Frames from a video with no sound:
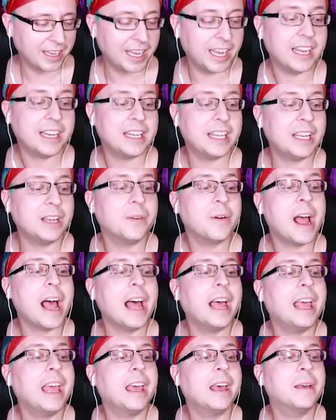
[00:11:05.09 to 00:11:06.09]
And here
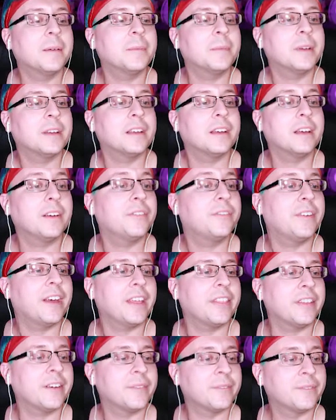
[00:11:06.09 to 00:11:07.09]
I am, a
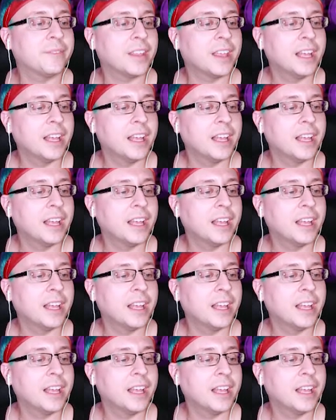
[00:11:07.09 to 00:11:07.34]
feather,